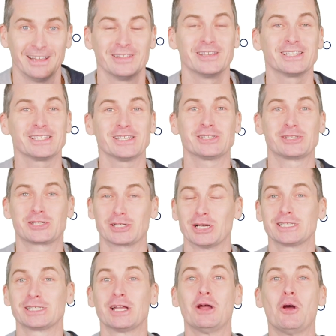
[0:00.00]
This is
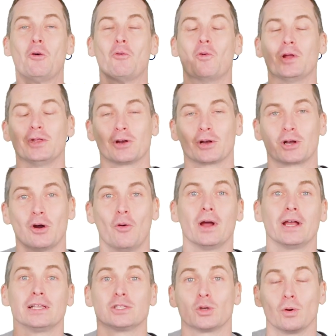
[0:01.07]
just when you're
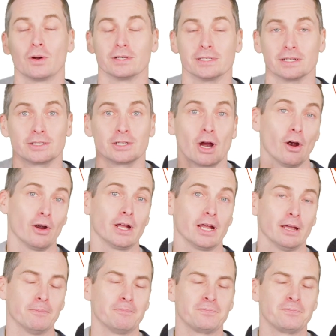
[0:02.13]
going towards a target.